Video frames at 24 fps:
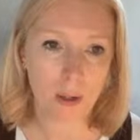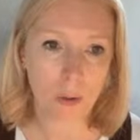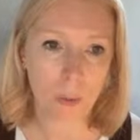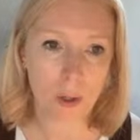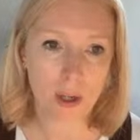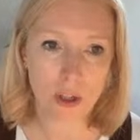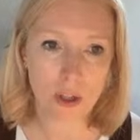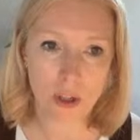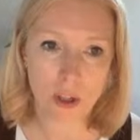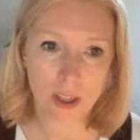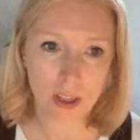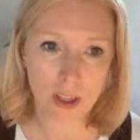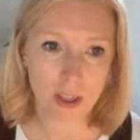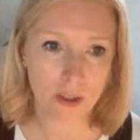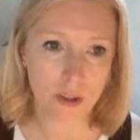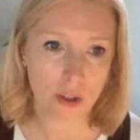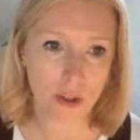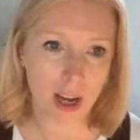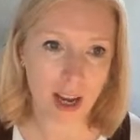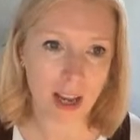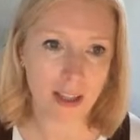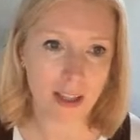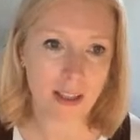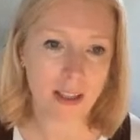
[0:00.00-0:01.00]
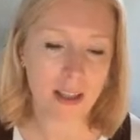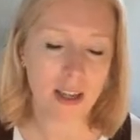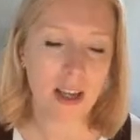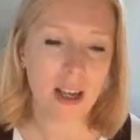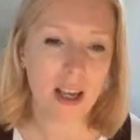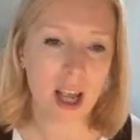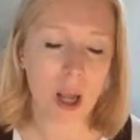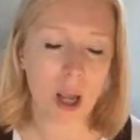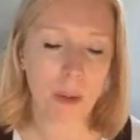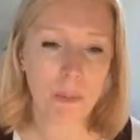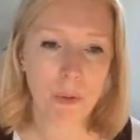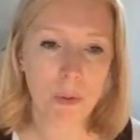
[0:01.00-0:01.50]
question in the chat
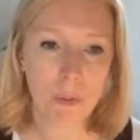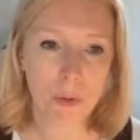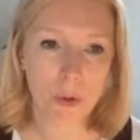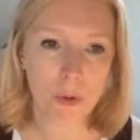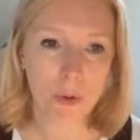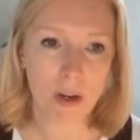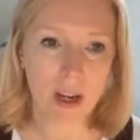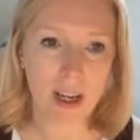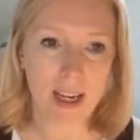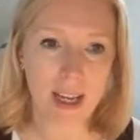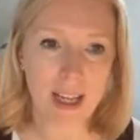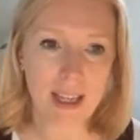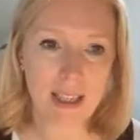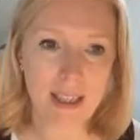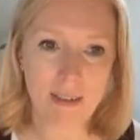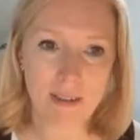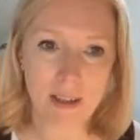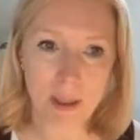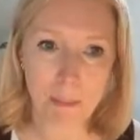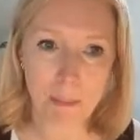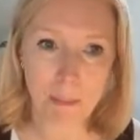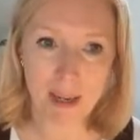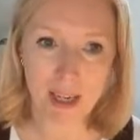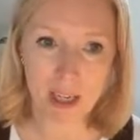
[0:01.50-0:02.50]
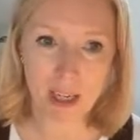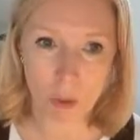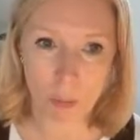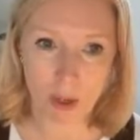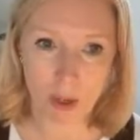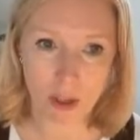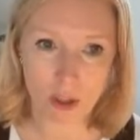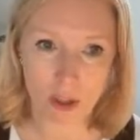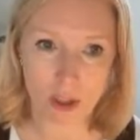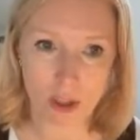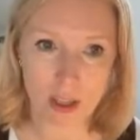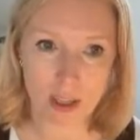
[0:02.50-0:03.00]
and we will try and answer as many
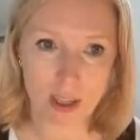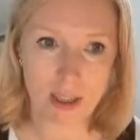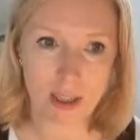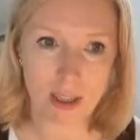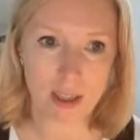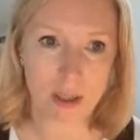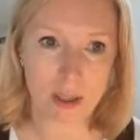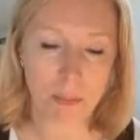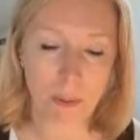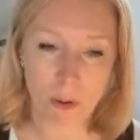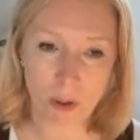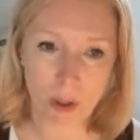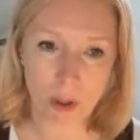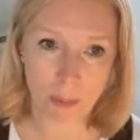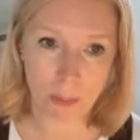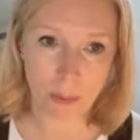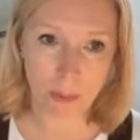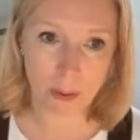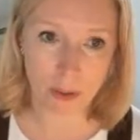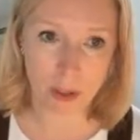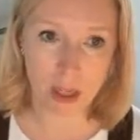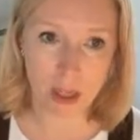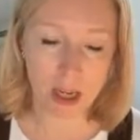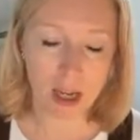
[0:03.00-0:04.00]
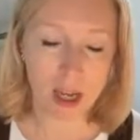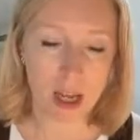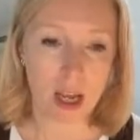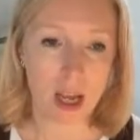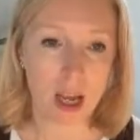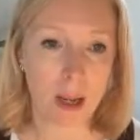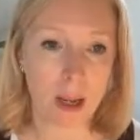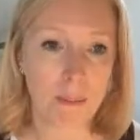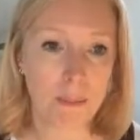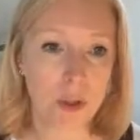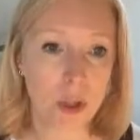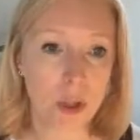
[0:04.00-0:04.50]
questions as possible.
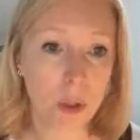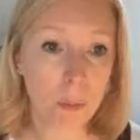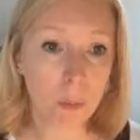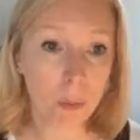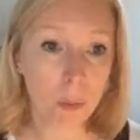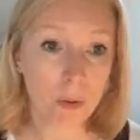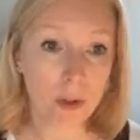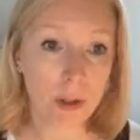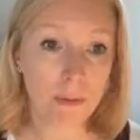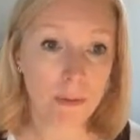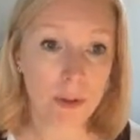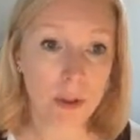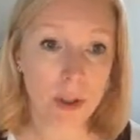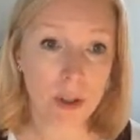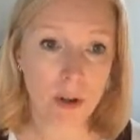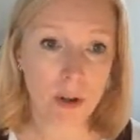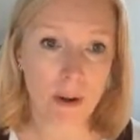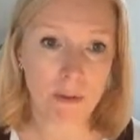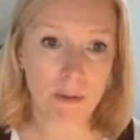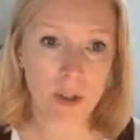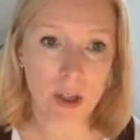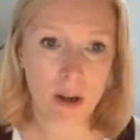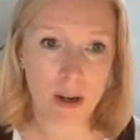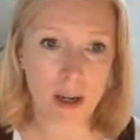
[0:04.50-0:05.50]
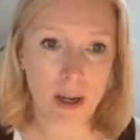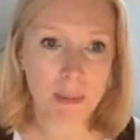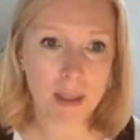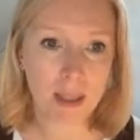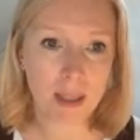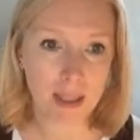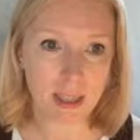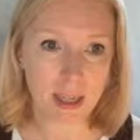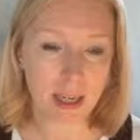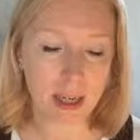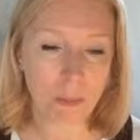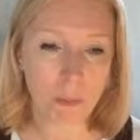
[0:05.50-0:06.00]
Don't worry if you don't have time to
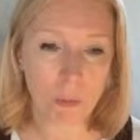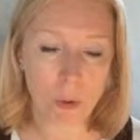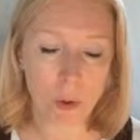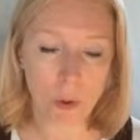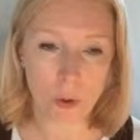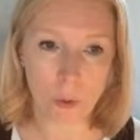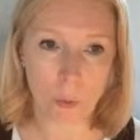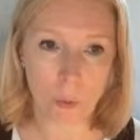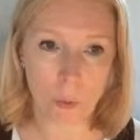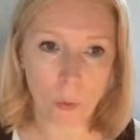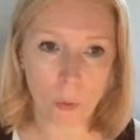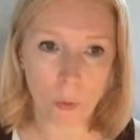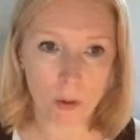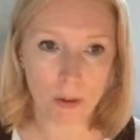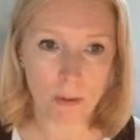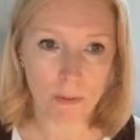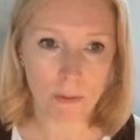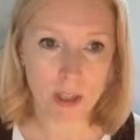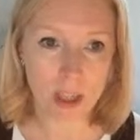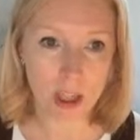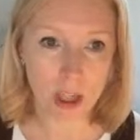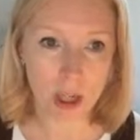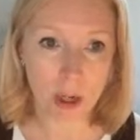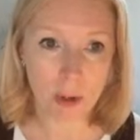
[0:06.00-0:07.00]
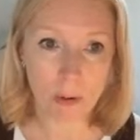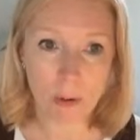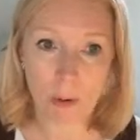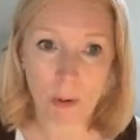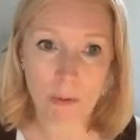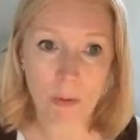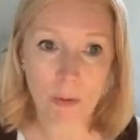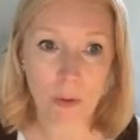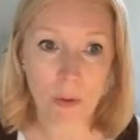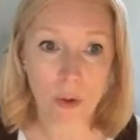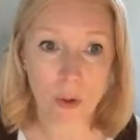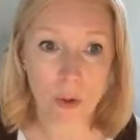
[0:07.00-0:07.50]
stay and watch all of the video, or
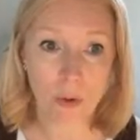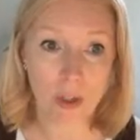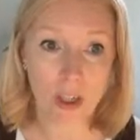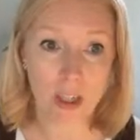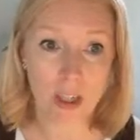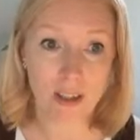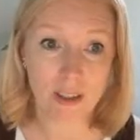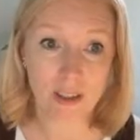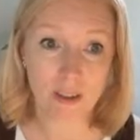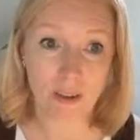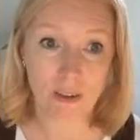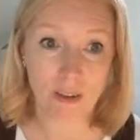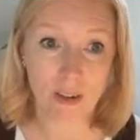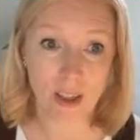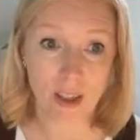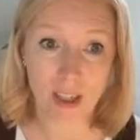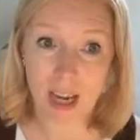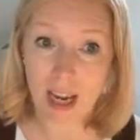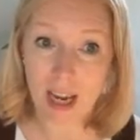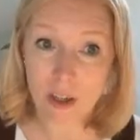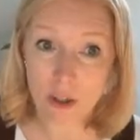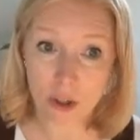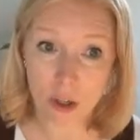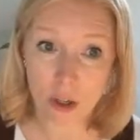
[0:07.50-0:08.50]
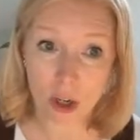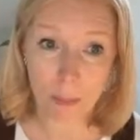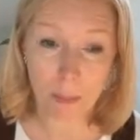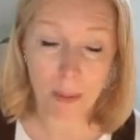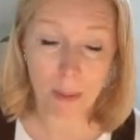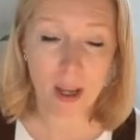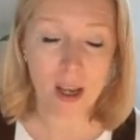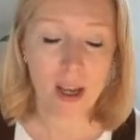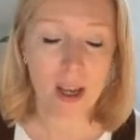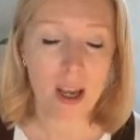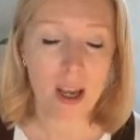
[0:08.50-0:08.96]
if you're joining us on catch-up,